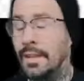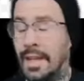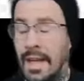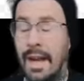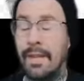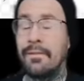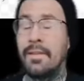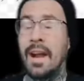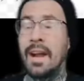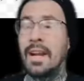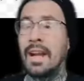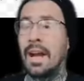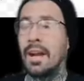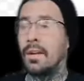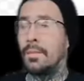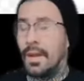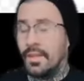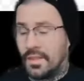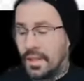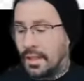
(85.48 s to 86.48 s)
Then I find
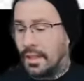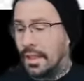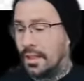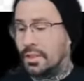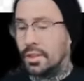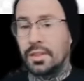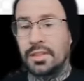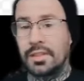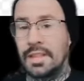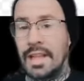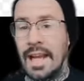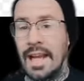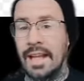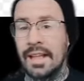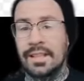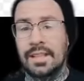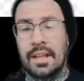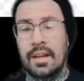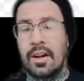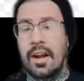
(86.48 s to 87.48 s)
out about the
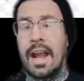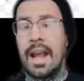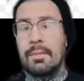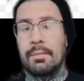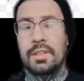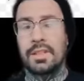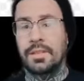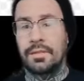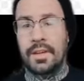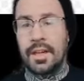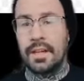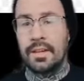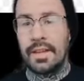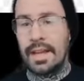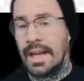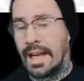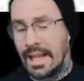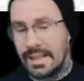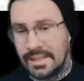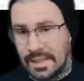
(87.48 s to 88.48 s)
electrostatics in our
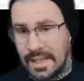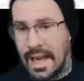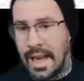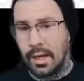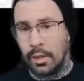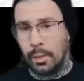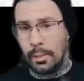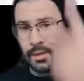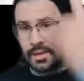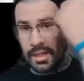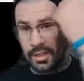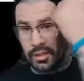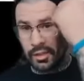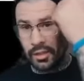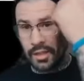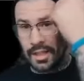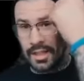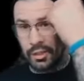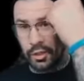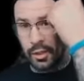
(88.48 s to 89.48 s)
atmosphere that it has an
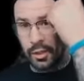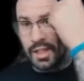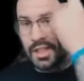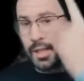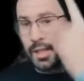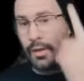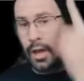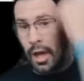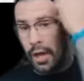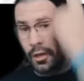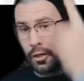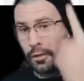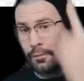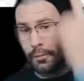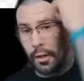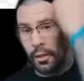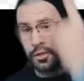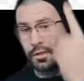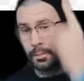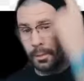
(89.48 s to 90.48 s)
equipotential increase of
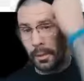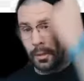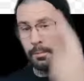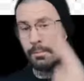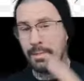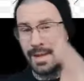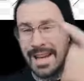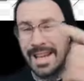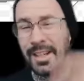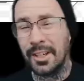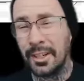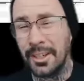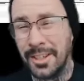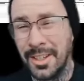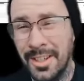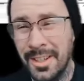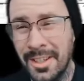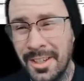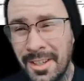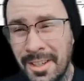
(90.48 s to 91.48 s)
100 volts per
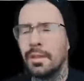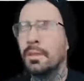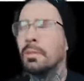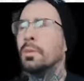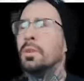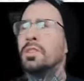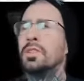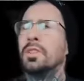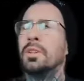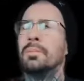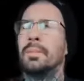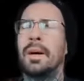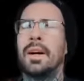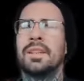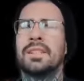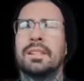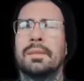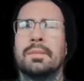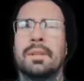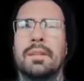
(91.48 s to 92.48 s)
meter, which could
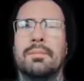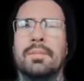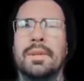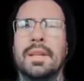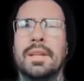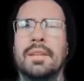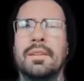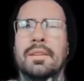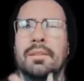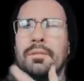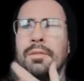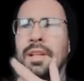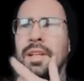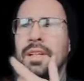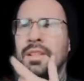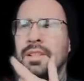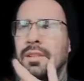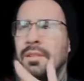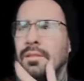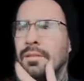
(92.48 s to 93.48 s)
possibly be the
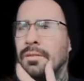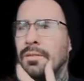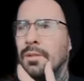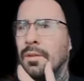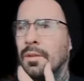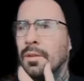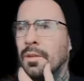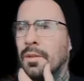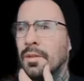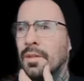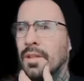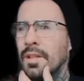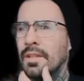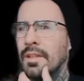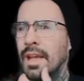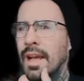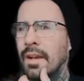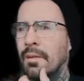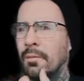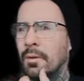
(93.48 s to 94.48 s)
reason for
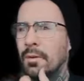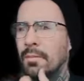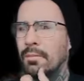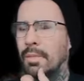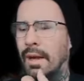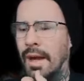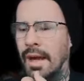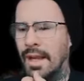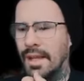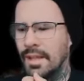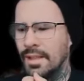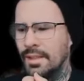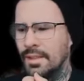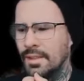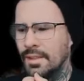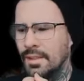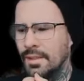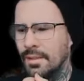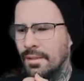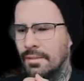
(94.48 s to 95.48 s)
the downward
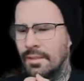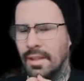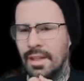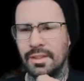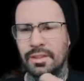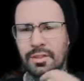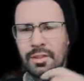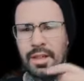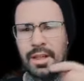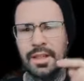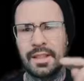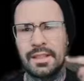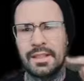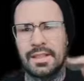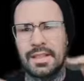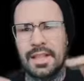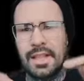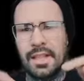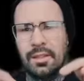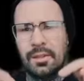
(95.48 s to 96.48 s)
bias of things trying
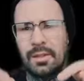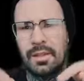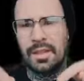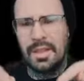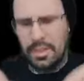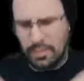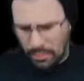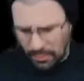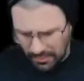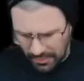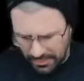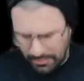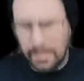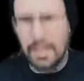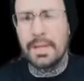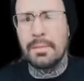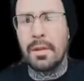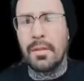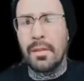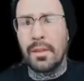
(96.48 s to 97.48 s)
to seek
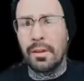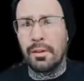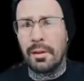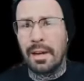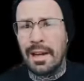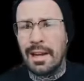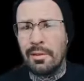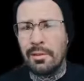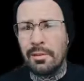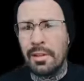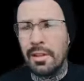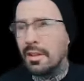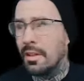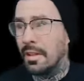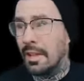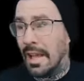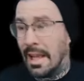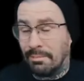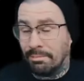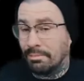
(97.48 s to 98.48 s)
equilibrium on the ground.
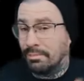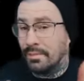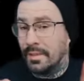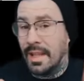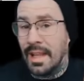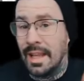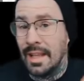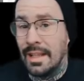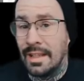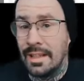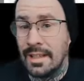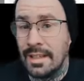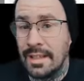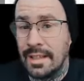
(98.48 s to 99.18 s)
I, I,